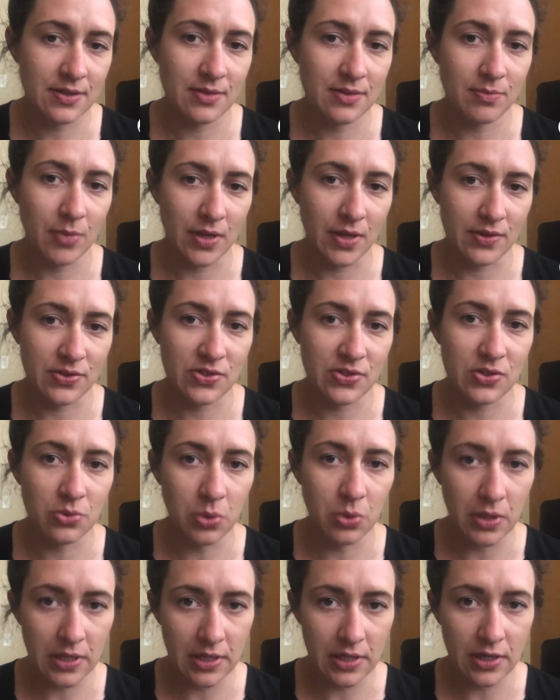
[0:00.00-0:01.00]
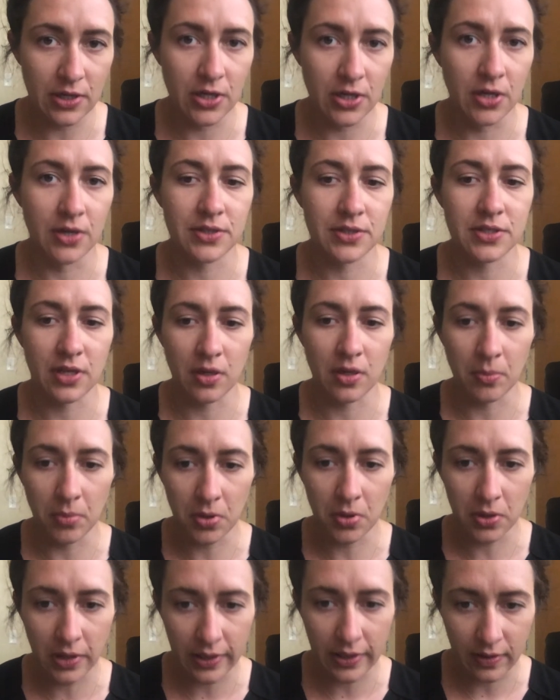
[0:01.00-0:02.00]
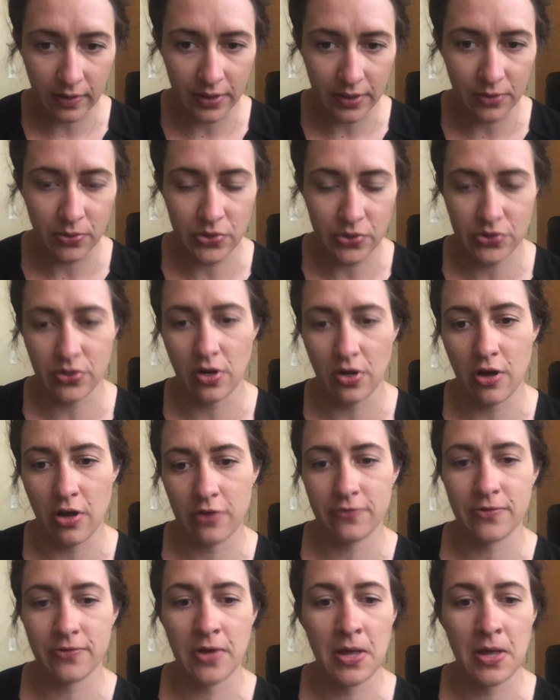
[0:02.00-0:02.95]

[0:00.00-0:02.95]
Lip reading: months to a year to completely resolve.